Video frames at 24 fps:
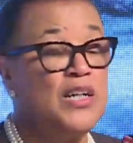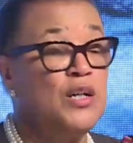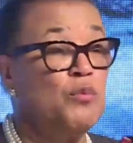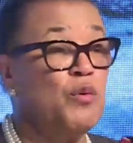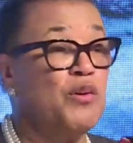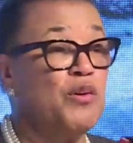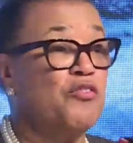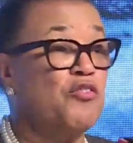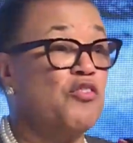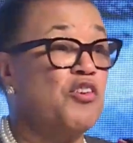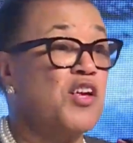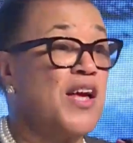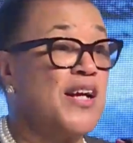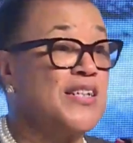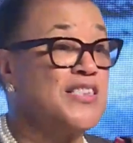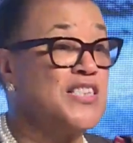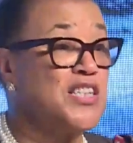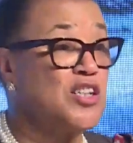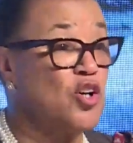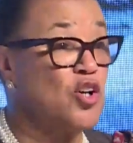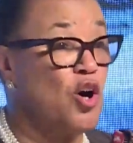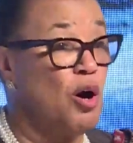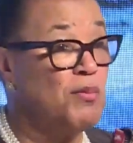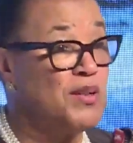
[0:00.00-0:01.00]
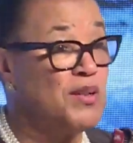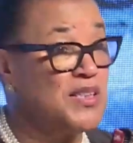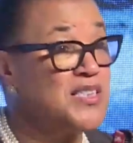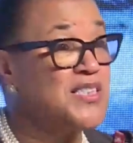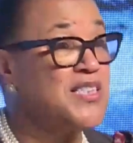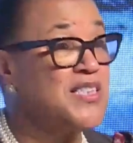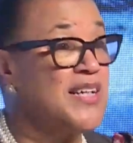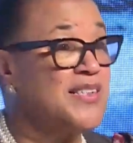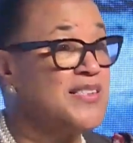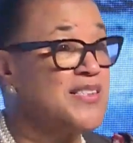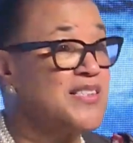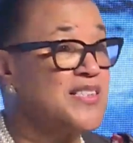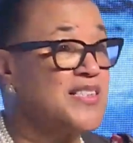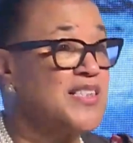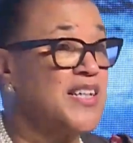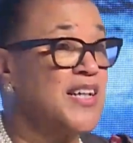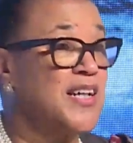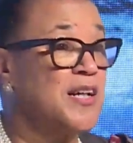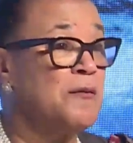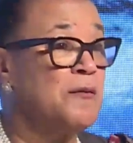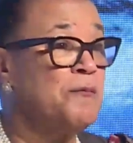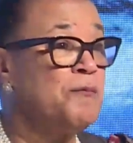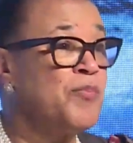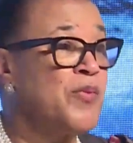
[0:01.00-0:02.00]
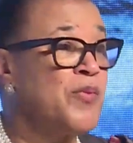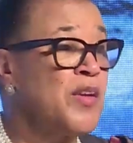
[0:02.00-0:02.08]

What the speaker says: We've created common sensing,